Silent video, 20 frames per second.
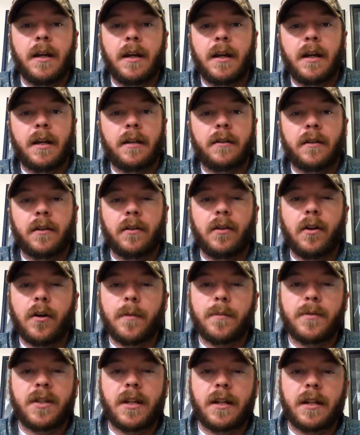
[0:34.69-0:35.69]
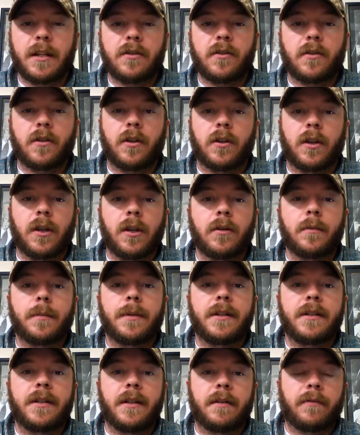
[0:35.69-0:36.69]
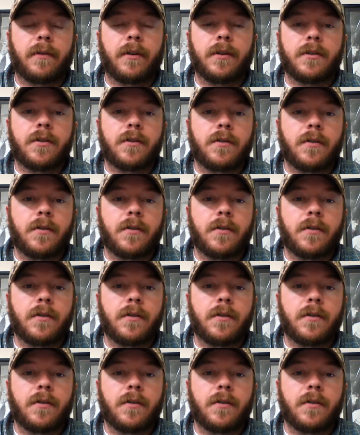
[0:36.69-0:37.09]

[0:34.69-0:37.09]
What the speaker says: and the alarm settings are a little bit different.